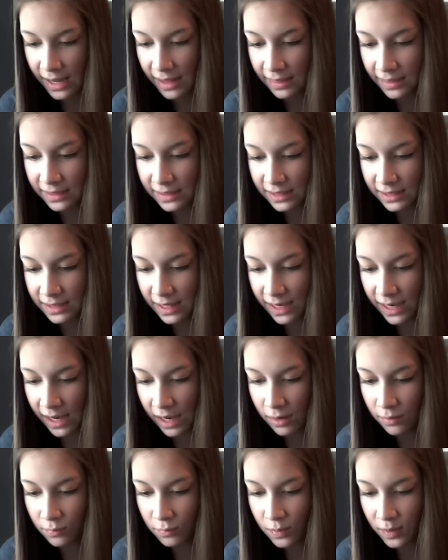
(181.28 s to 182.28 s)
And this is
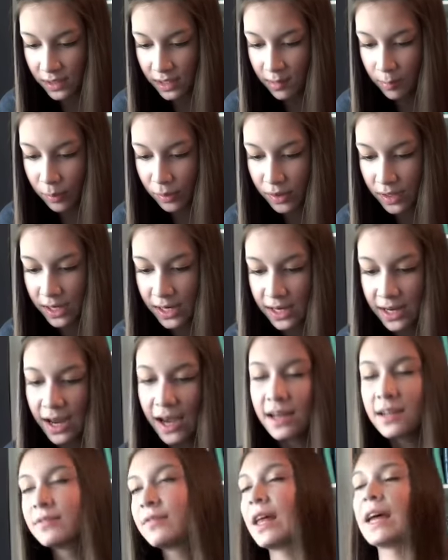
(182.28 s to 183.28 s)
like a really pretty,
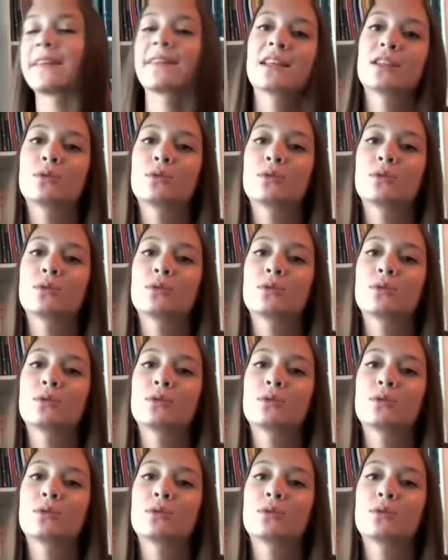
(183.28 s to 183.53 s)
kind of like,